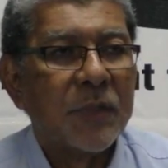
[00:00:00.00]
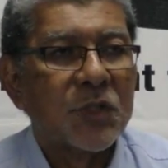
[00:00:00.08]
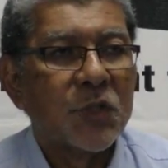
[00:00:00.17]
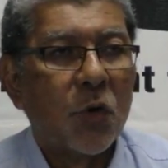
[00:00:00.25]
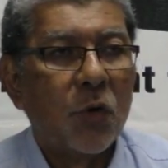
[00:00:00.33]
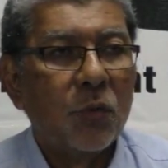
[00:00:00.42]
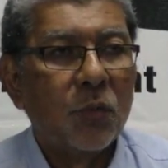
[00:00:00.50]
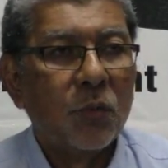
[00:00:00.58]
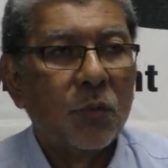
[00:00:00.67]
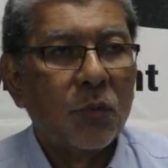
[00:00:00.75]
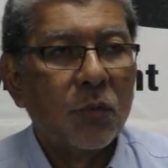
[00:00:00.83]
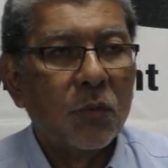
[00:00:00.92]
So
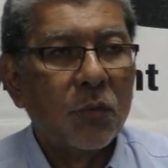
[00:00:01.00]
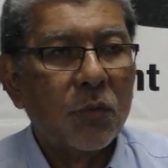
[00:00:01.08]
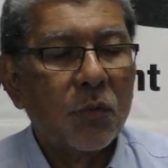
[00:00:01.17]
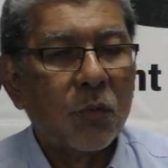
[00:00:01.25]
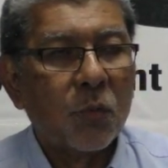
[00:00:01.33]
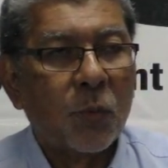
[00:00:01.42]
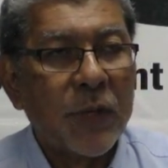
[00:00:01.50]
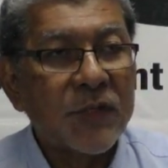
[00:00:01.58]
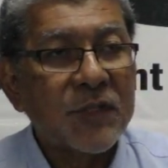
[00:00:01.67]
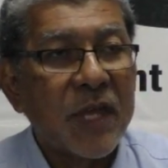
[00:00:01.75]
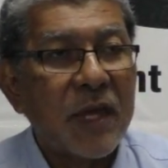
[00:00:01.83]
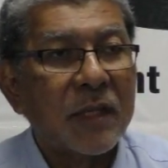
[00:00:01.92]
we
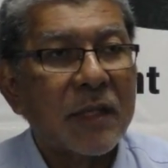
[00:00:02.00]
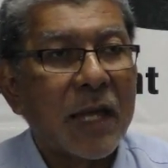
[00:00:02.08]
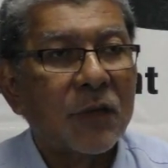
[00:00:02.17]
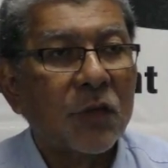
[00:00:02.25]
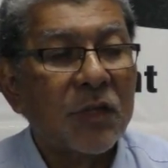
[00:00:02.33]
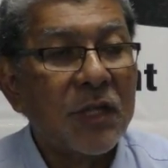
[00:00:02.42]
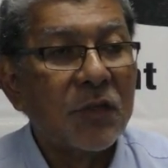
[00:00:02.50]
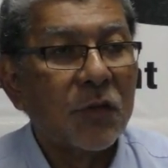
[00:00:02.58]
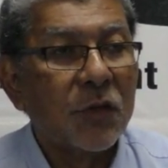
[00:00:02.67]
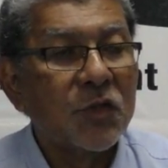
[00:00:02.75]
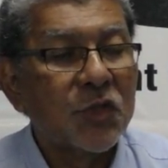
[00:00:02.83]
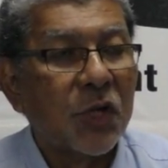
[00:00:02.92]
are saying that you need
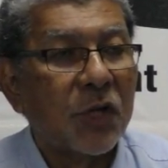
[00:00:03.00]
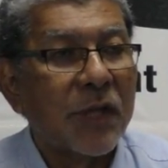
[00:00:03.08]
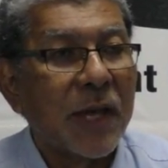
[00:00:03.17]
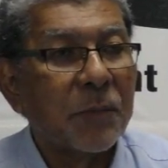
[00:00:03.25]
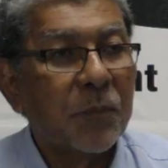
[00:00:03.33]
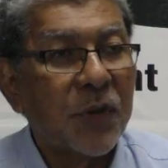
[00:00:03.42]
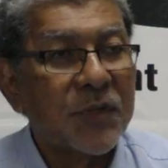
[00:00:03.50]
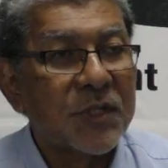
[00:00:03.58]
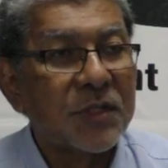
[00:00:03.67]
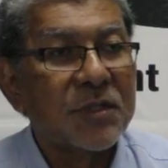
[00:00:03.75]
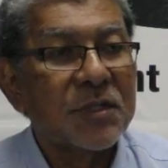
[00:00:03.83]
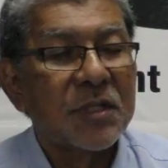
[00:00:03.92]
to ensure that
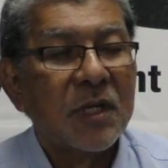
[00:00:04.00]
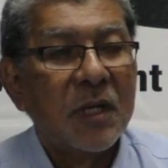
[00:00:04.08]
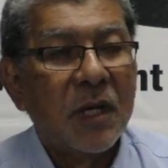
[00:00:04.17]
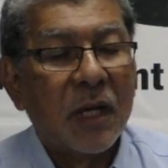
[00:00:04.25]
persons